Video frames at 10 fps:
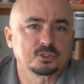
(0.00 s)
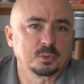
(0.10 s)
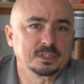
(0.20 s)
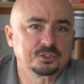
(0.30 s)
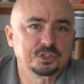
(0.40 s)

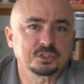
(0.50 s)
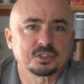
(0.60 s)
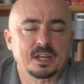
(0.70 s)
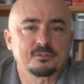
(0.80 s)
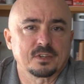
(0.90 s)
So it is
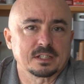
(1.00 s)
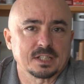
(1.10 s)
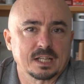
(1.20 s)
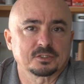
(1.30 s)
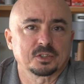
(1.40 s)
just a
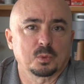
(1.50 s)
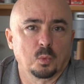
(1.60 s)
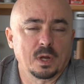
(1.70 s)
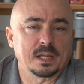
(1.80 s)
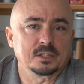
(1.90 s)
fantastic
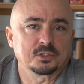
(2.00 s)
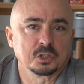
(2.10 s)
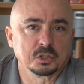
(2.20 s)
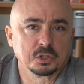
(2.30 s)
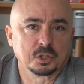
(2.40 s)
way to
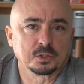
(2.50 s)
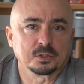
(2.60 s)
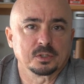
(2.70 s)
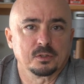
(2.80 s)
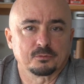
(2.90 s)

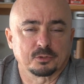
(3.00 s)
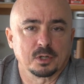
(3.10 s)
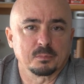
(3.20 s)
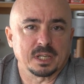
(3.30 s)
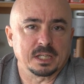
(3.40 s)
learn
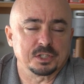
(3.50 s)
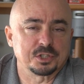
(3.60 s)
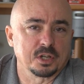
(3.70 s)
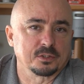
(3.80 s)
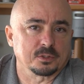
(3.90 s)
from
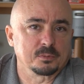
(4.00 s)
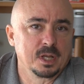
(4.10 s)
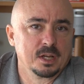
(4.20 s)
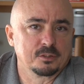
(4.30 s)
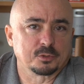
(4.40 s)
each other.
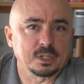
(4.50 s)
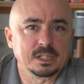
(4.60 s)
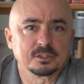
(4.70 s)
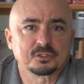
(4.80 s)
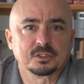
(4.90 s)
For
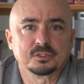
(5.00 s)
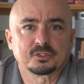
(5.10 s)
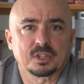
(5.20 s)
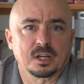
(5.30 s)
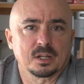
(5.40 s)

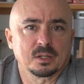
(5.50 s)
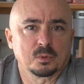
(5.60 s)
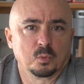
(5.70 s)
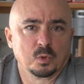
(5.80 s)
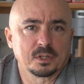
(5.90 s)
instance, uh,
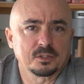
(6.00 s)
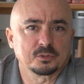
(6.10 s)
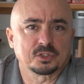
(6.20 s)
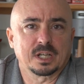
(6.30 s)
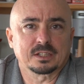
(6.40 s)
one of
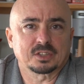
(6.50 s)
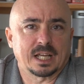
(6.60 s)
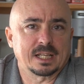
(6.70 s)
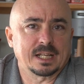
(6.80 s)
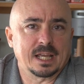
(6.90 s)
those guys had